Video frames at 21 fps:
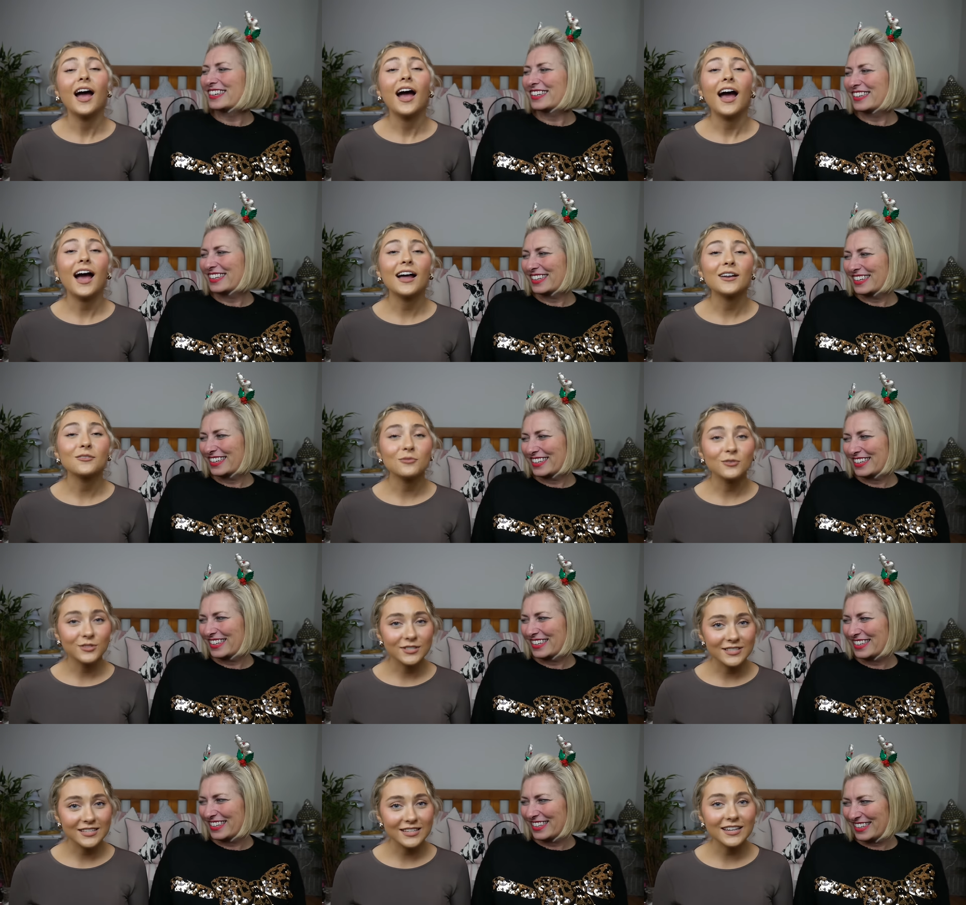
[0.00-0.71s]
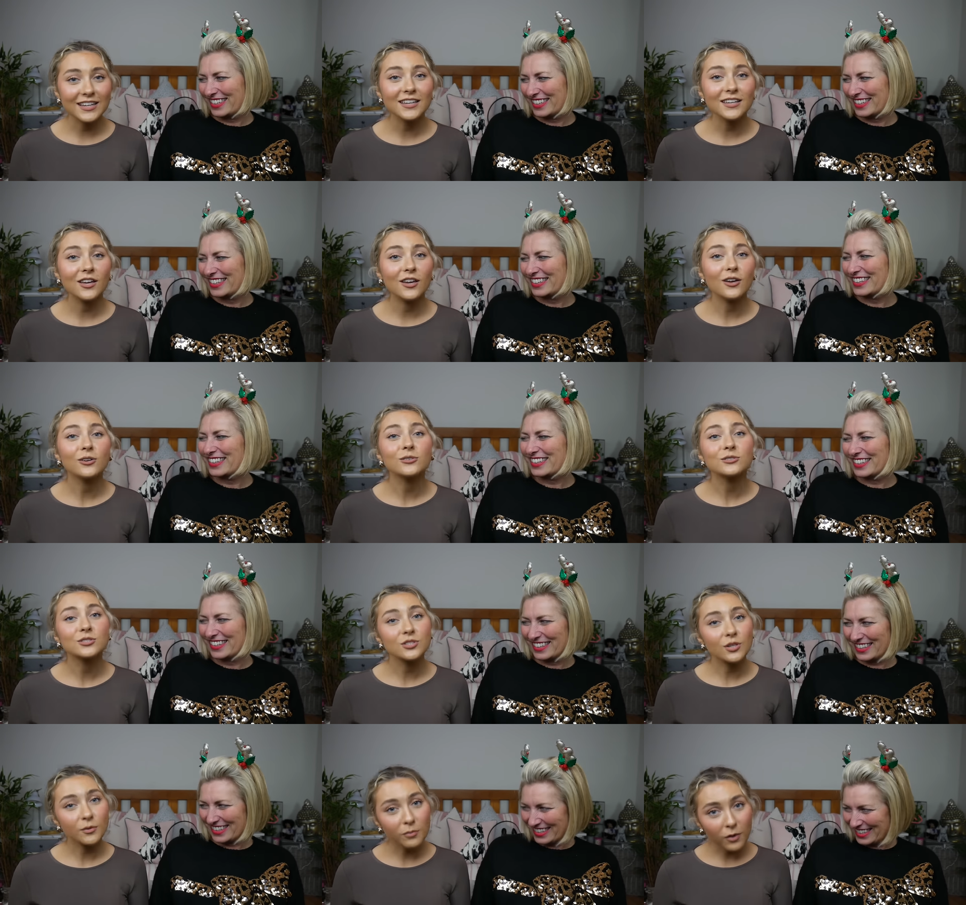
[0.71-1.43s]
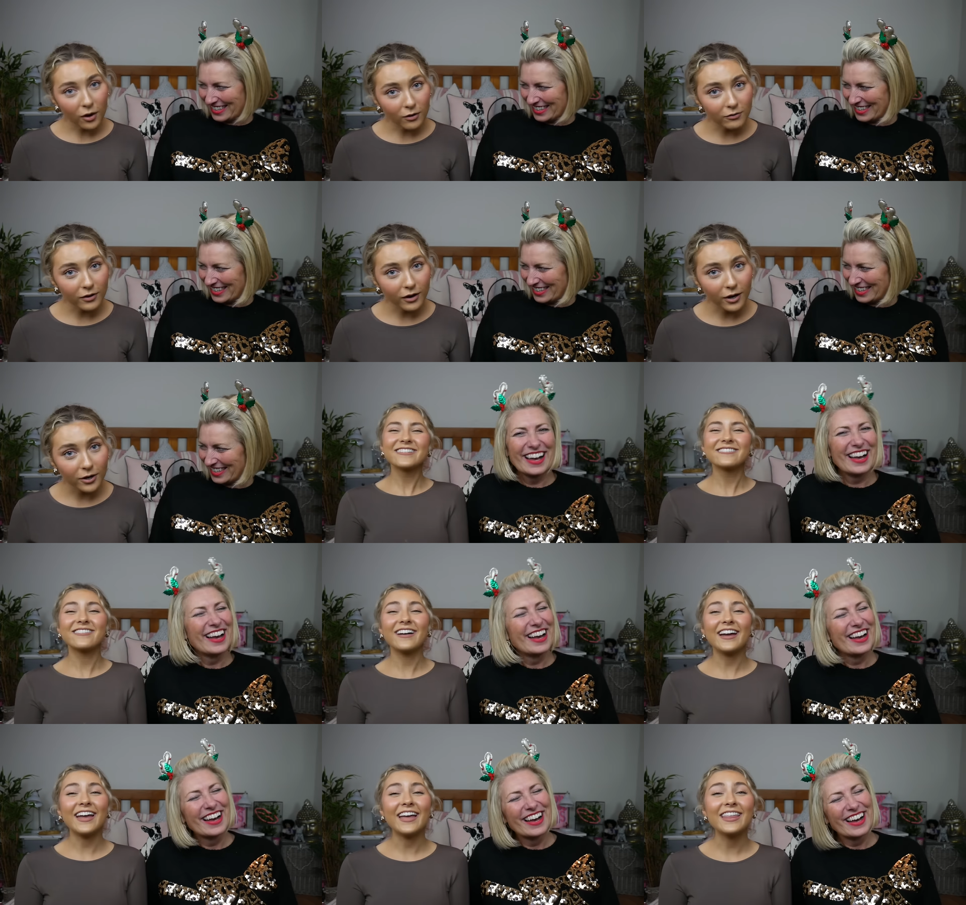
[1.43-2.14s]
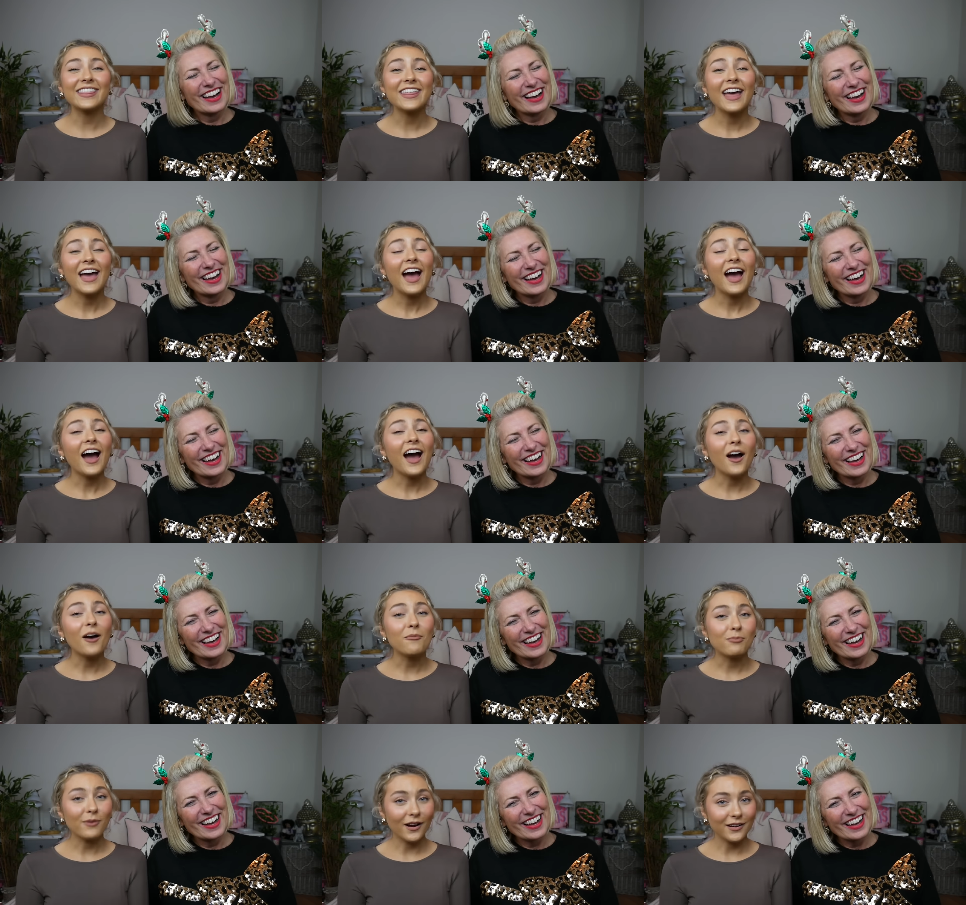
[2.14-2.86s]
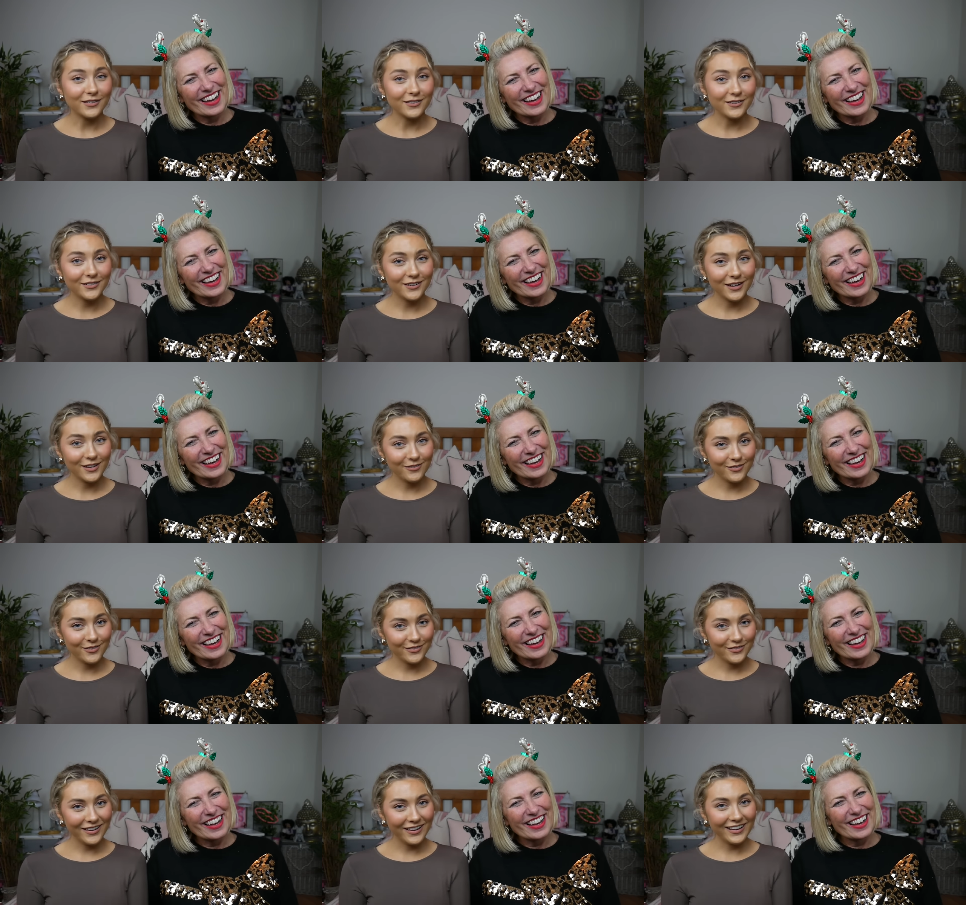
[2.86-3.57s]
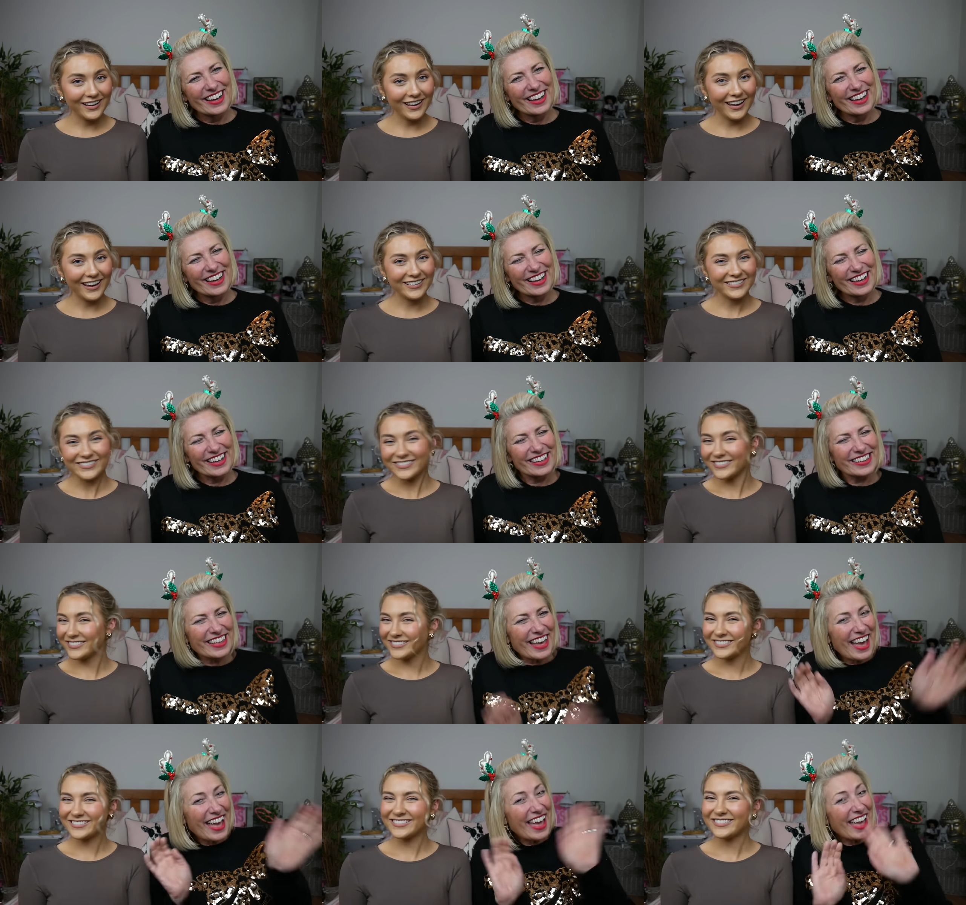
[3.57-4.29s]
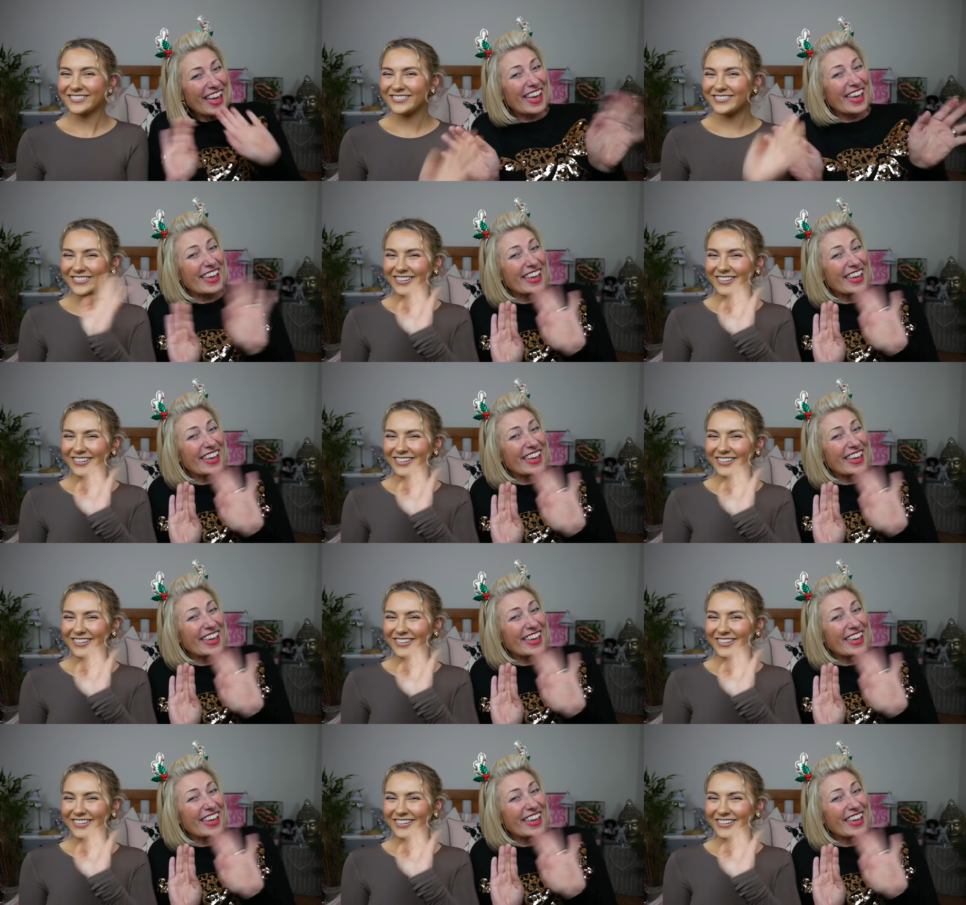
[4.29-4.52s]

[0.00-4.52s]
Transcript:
Speaker 1: and we'll see you tomorrow with a brand new Christmas video. Yay!